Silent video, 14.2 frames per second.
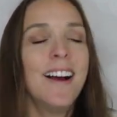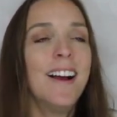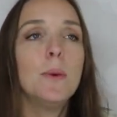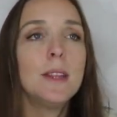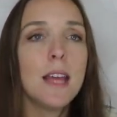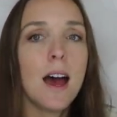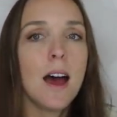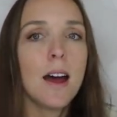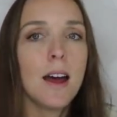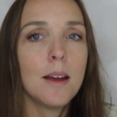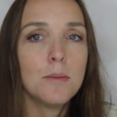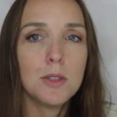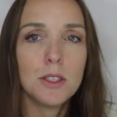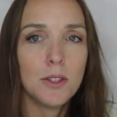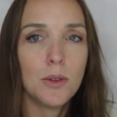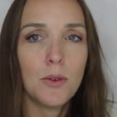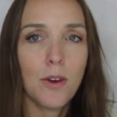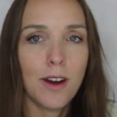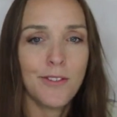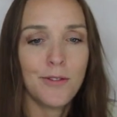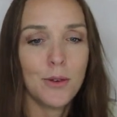With that, I'm just so
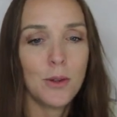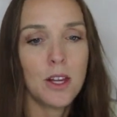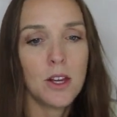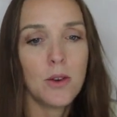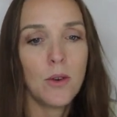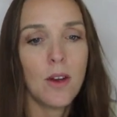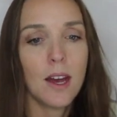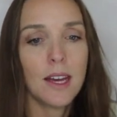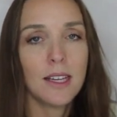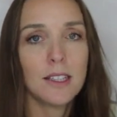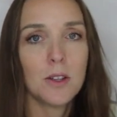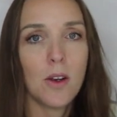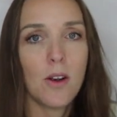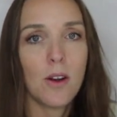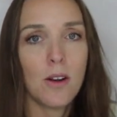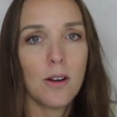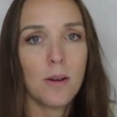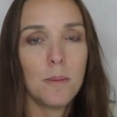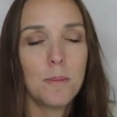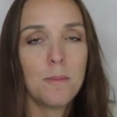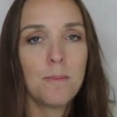grateful that you guys
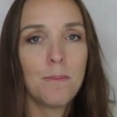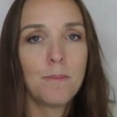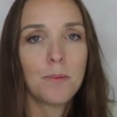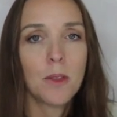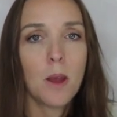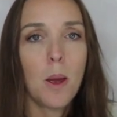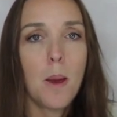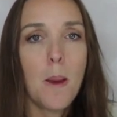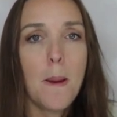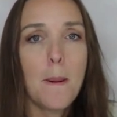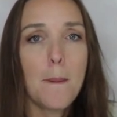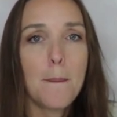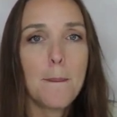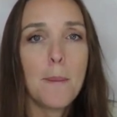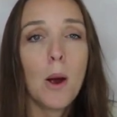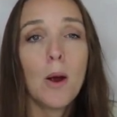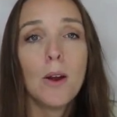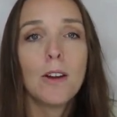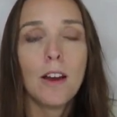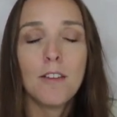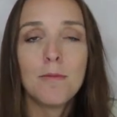are
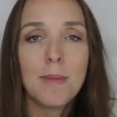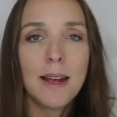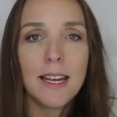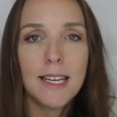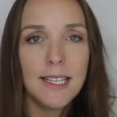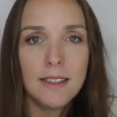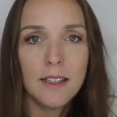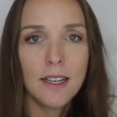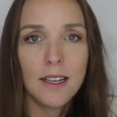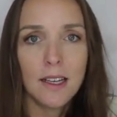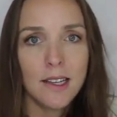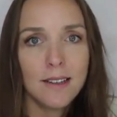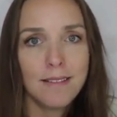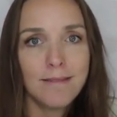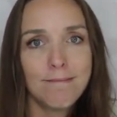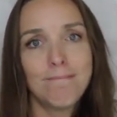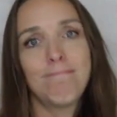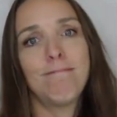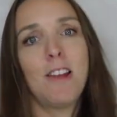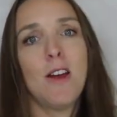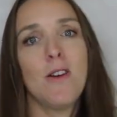part of my healing.
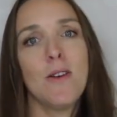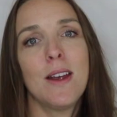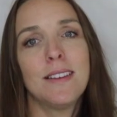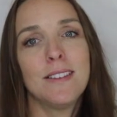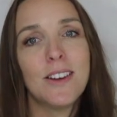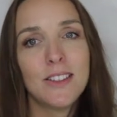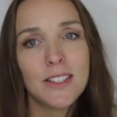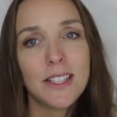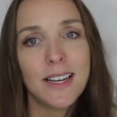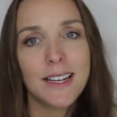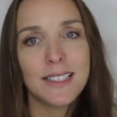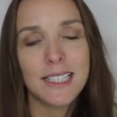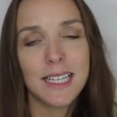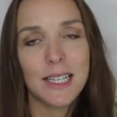All right, talk to you guys